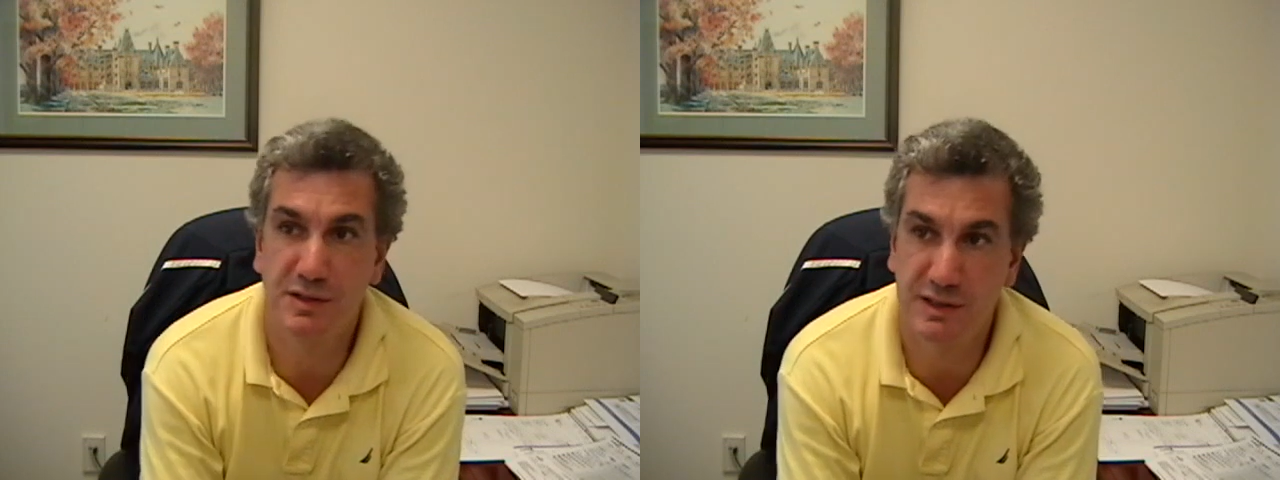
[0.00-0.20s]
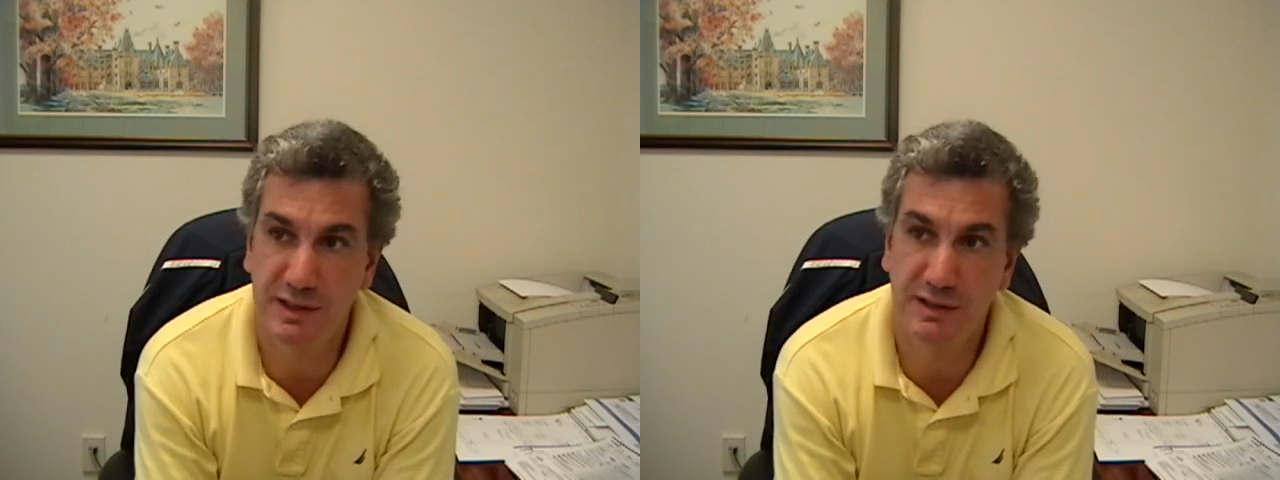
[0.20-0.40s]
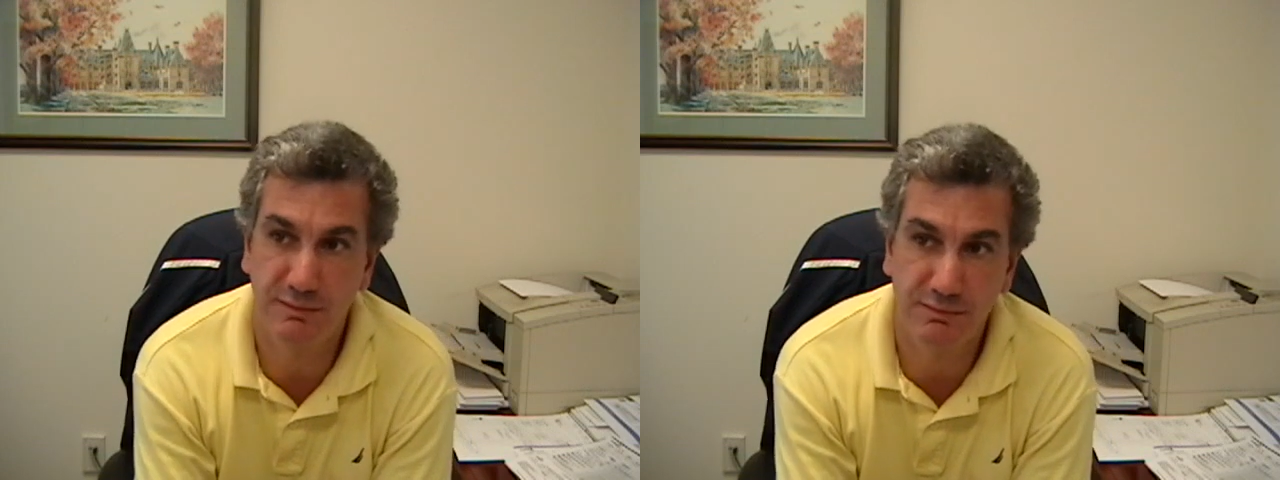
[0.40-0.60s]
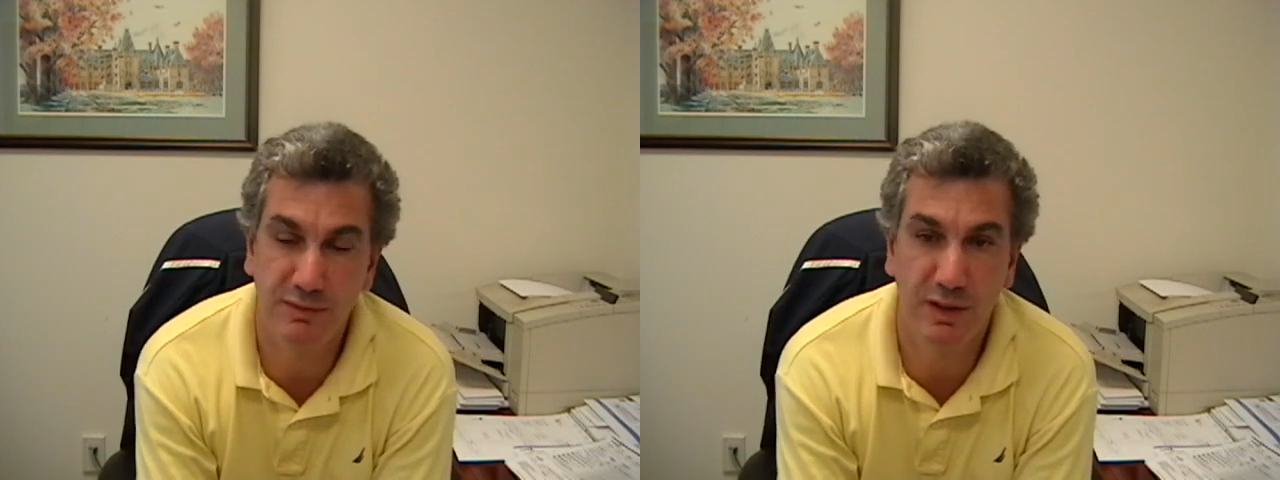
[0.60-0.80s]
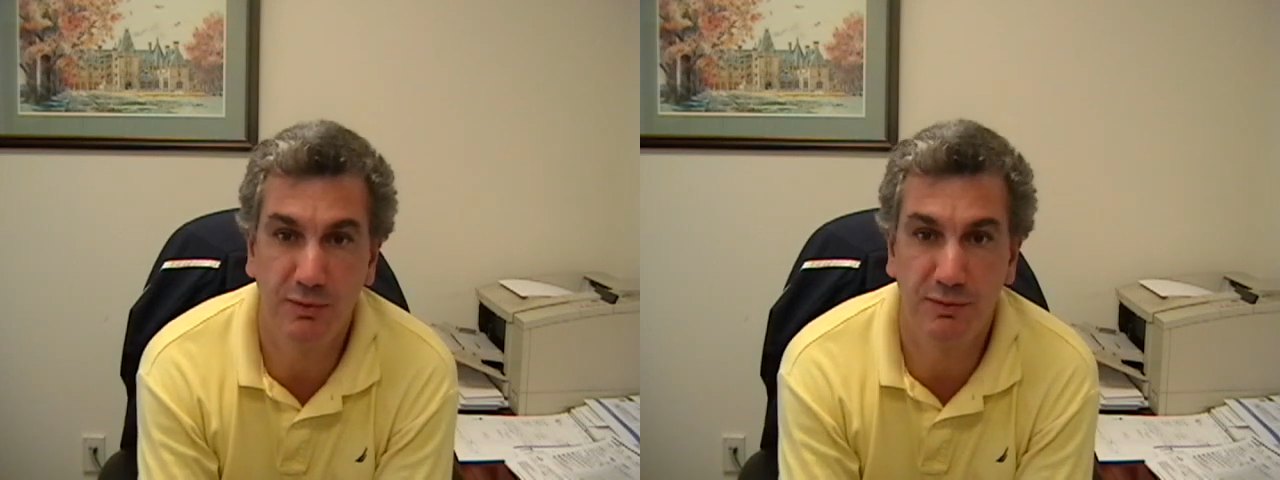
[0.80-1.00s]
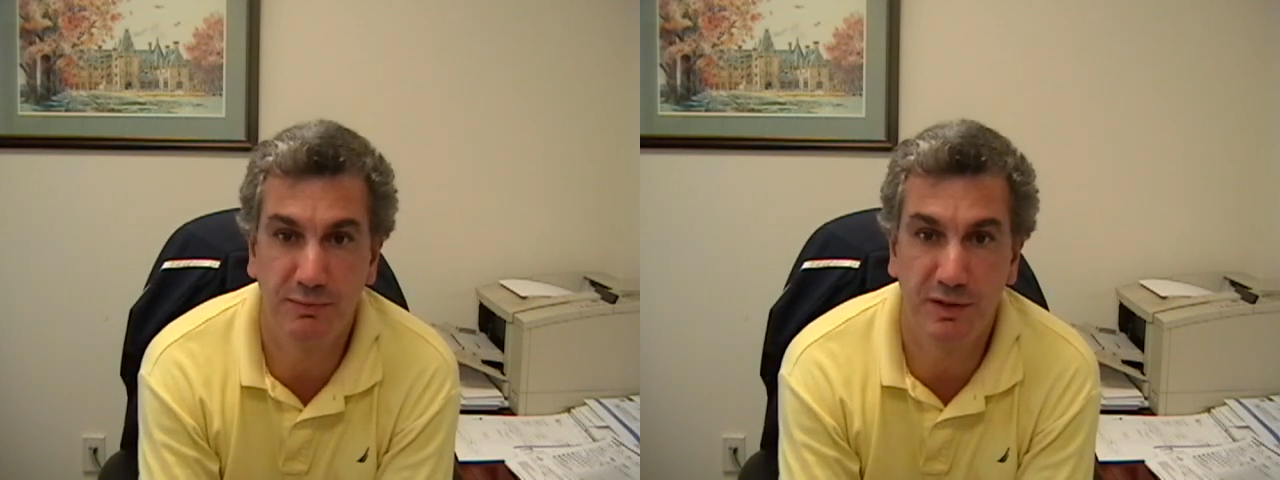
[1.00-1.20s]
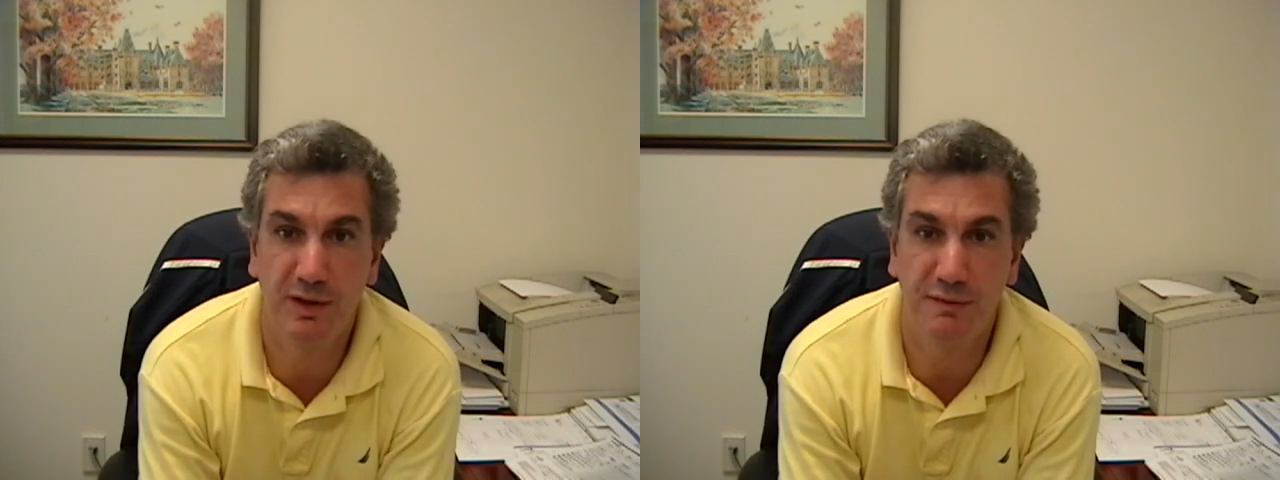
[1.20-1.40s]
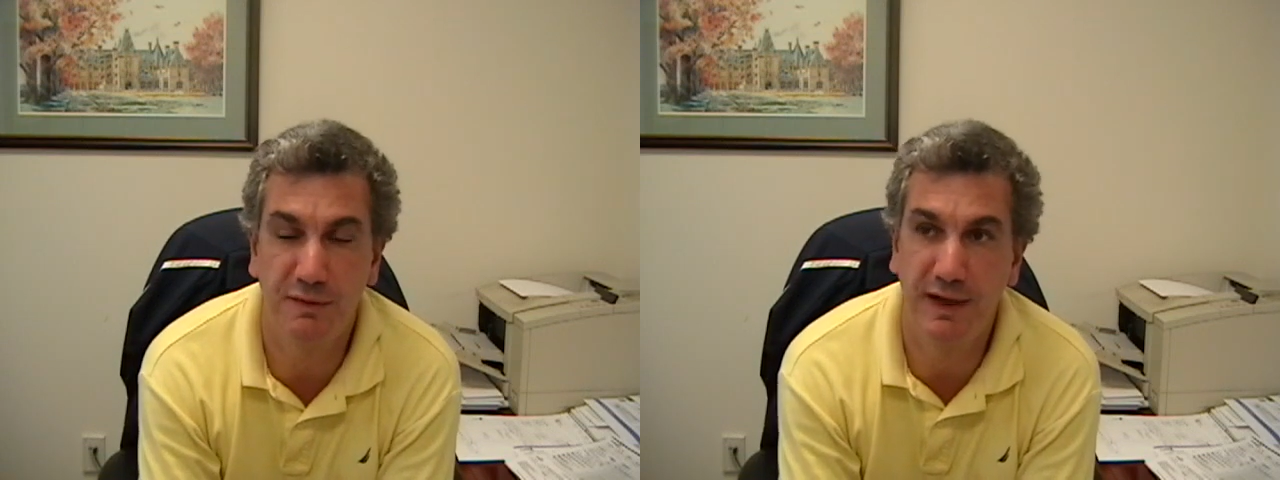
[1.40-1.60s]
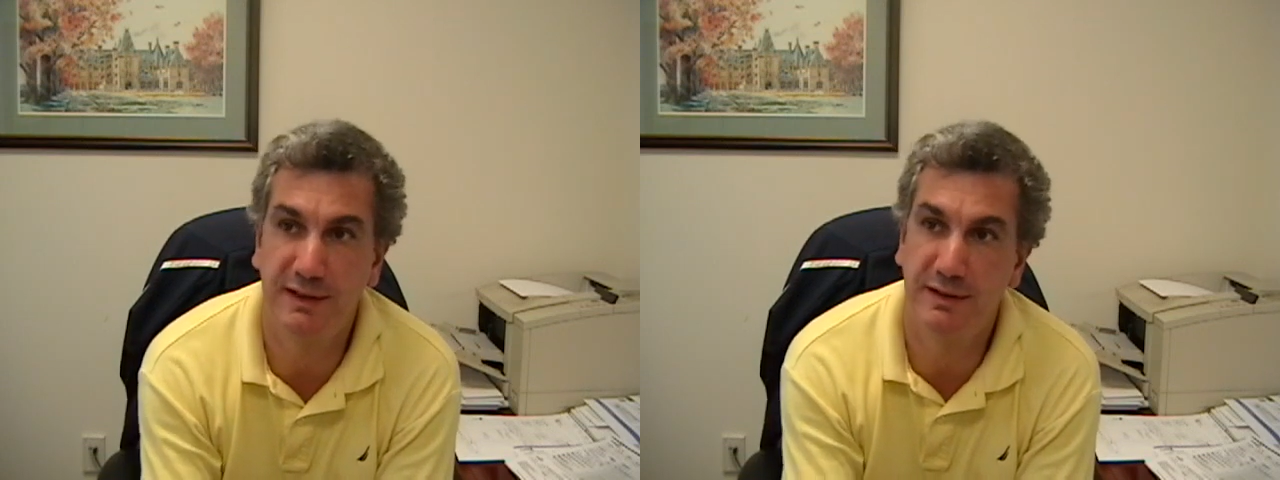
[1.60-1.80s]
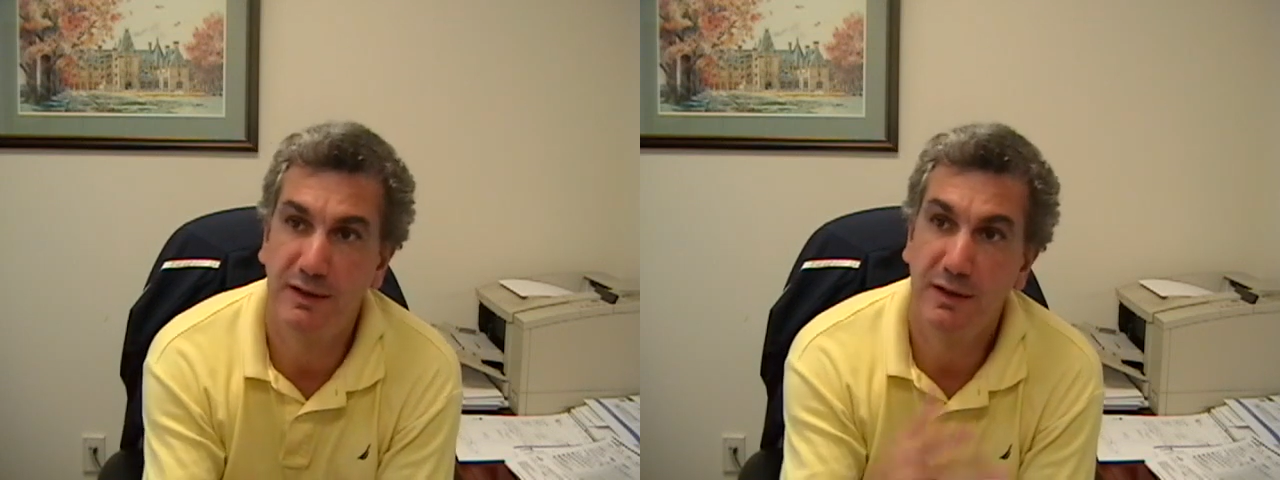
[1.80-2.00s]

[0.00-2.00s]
see, you know, the other fight.